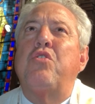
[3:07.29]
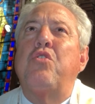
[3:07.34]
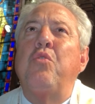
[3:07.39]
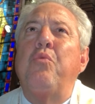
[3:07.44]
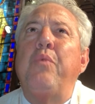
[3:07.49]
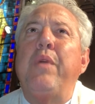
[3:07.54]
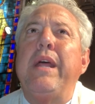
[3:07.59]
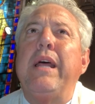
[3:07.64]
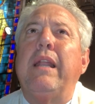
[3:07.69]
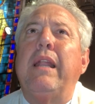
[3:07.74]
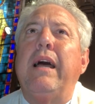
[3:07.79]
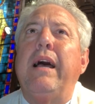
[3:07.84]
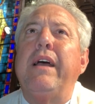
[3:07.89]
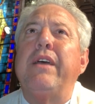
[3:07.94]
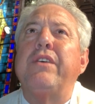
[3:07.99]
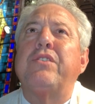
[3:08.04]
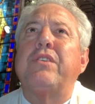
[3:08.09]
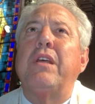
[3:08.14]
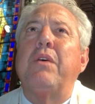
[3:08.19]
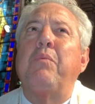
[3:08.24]
to
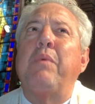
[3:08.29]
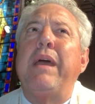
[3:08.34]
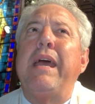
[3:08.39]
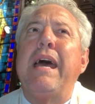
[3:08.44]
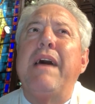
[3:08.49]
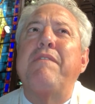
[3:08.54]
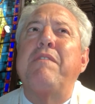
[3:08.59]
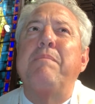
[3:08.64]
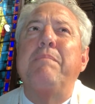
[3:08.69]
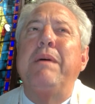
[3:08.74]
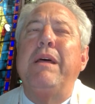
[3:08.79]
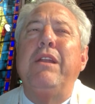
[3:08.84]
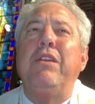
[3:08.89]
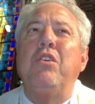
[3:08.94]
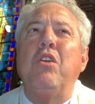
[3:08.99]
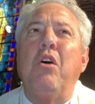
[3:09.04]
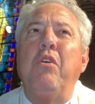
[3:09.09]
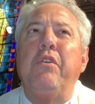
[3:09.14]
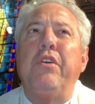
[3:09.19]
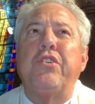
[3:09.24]
realize that we haven't been
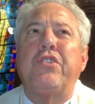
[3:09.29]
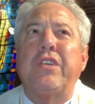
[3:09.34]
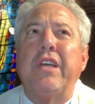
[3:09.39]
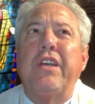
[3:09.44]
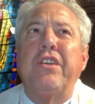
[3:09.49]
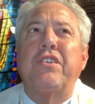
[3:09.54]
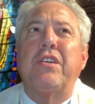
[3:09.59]
noticing